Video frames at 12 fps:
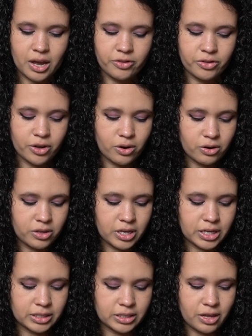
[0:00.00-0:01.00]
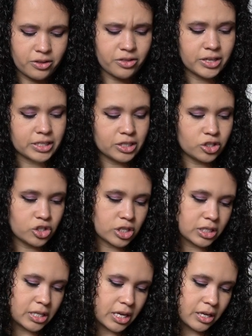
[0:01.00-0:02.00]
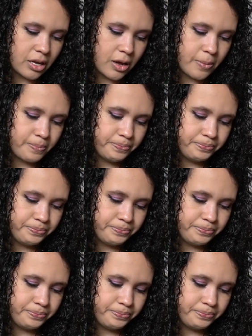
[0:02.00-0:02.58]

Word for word: and then they go to this, and then this is just like, um,